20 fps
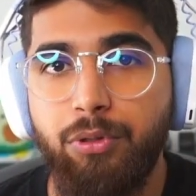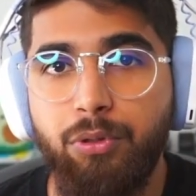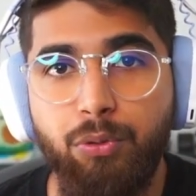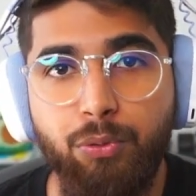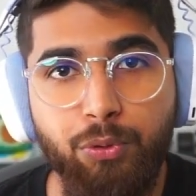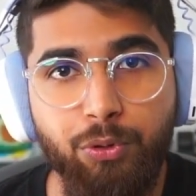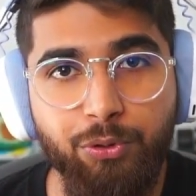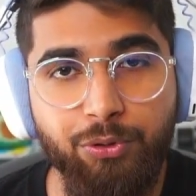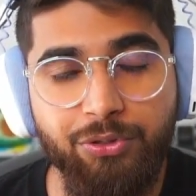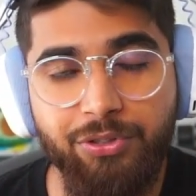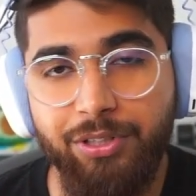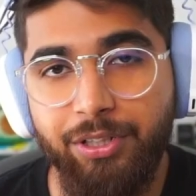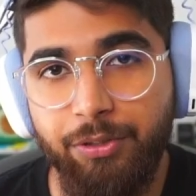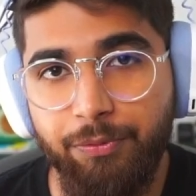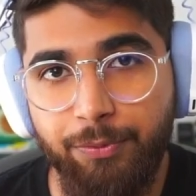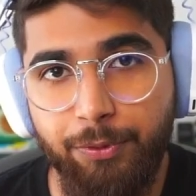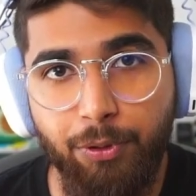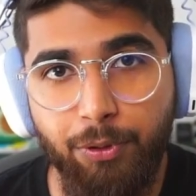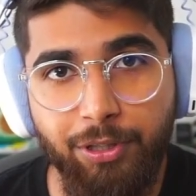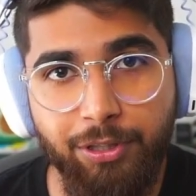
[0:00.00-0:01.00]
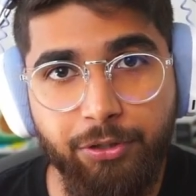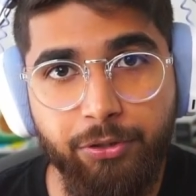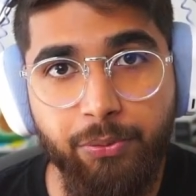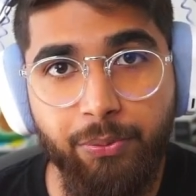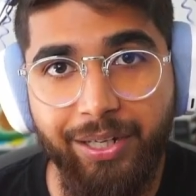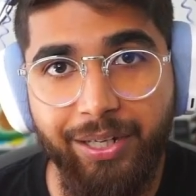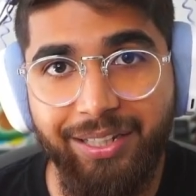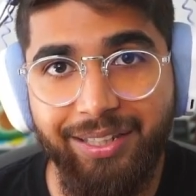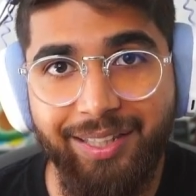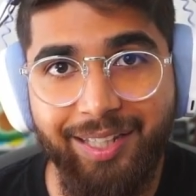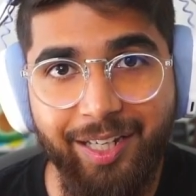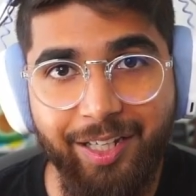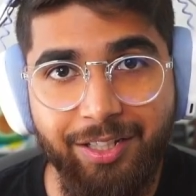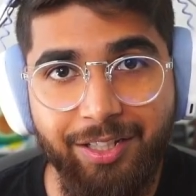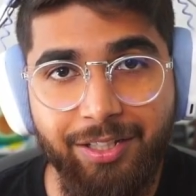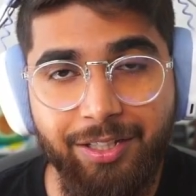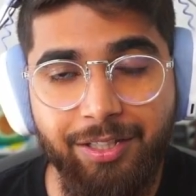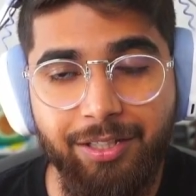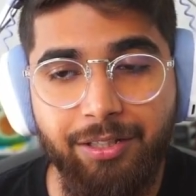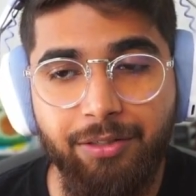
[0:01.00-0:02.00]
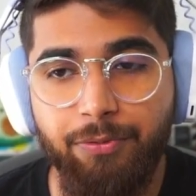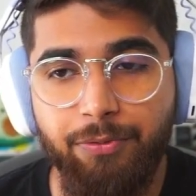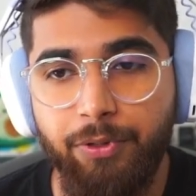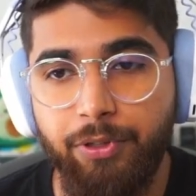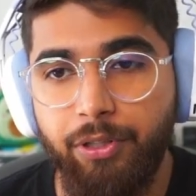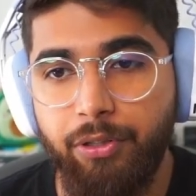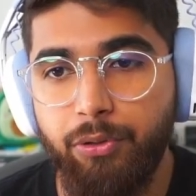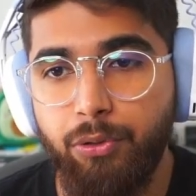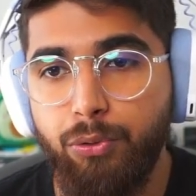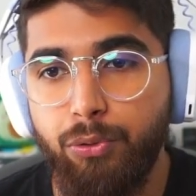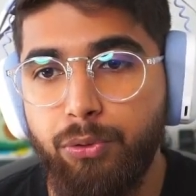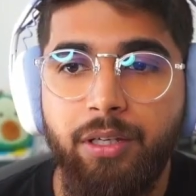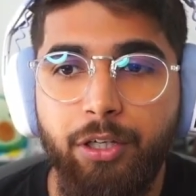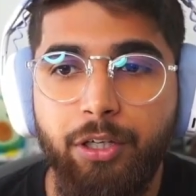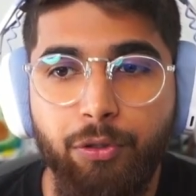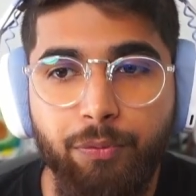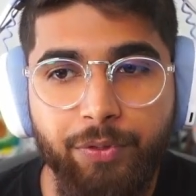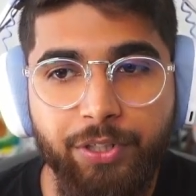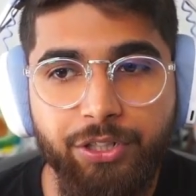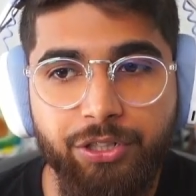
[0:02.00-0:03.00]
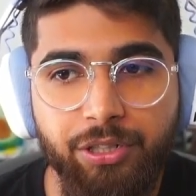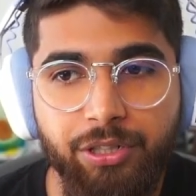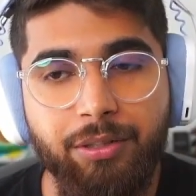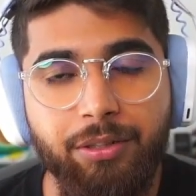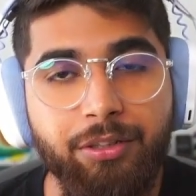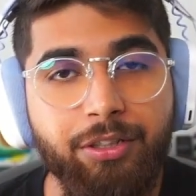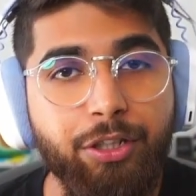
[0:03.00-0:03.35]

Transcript: Kudos if you also write tests for your code. Innovation.